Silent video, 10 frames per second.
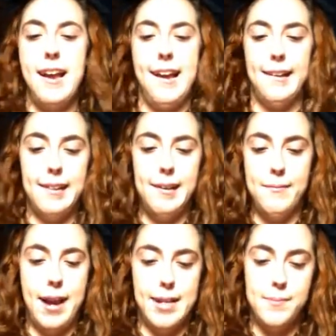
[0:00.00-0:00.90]
Acne
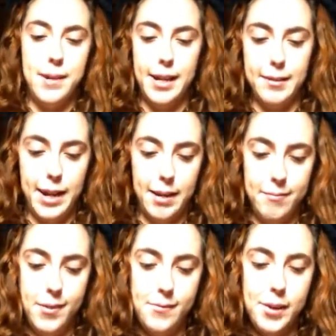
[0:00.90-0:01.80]
Rash Pink
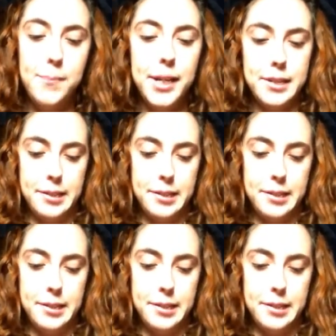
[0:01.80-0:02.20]
Grapefruit Framing